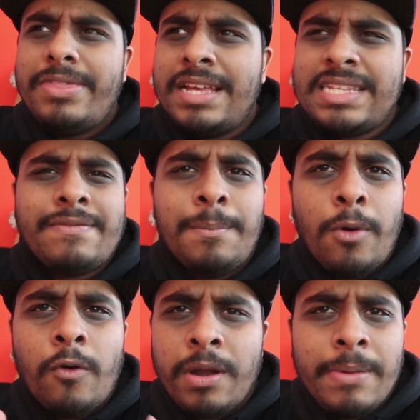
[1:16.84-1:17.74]
There's even
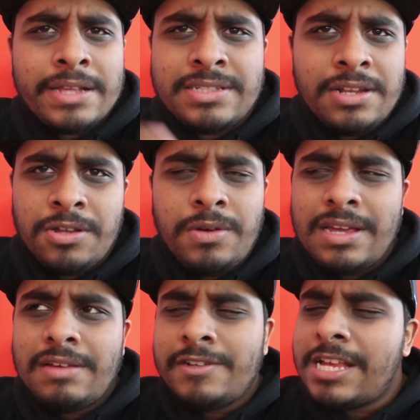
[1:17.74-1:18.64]
more remakes they're
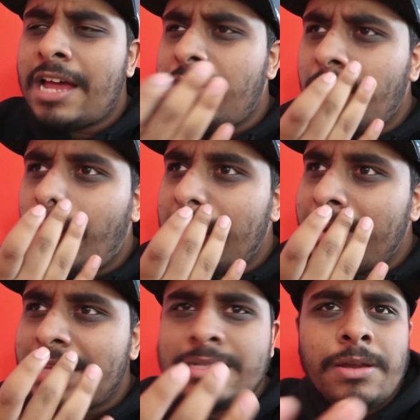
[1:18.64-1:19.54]
doing, which I don't know why they're
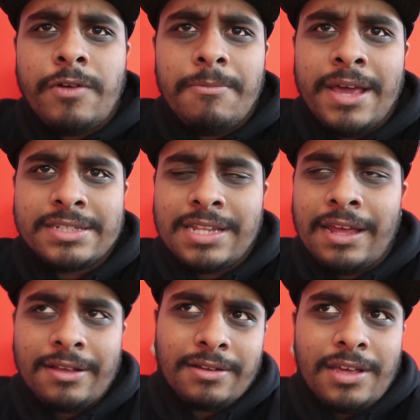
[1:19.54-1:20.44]
making so many remakes.
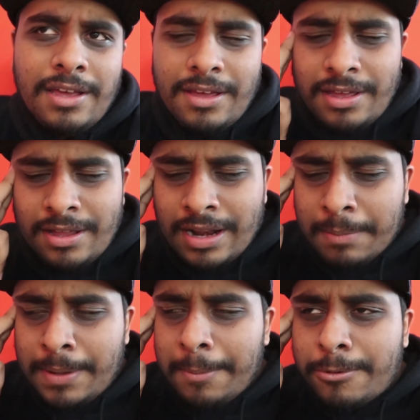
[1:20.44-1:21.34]
Like
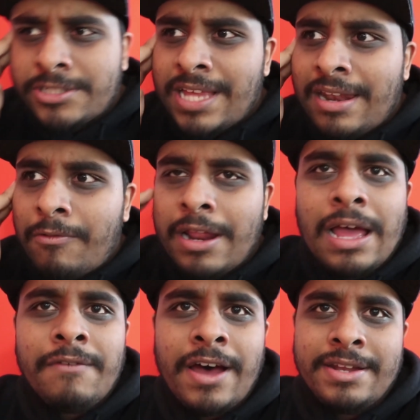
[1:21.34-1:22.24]
people say that running
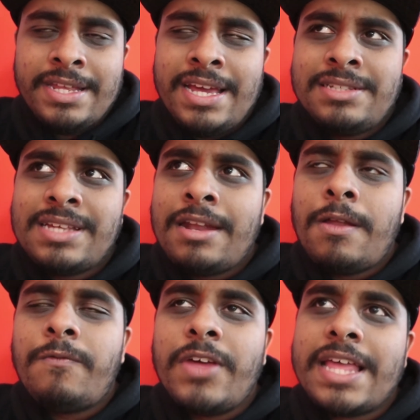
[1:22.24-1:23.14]
out of ideas. I
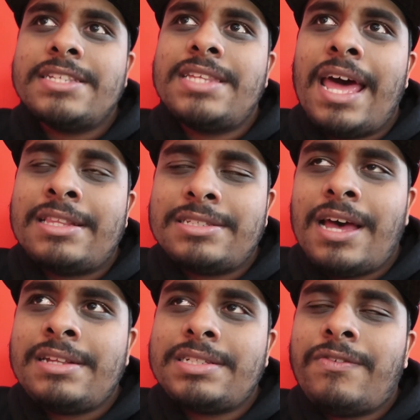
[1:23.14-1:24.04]
don't think it's that.
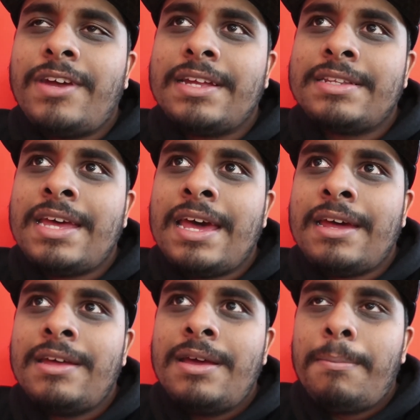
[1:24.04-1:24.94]
I just think
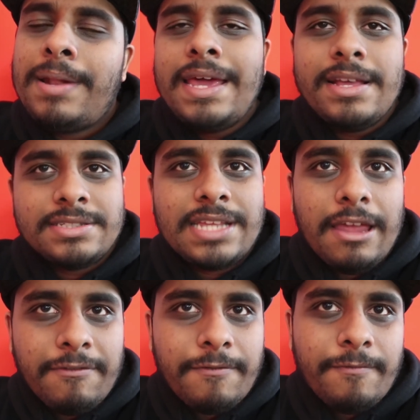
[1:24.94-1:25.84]
they're playing it
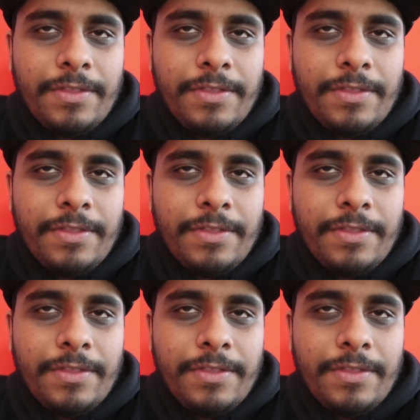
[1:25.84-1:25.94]
safe.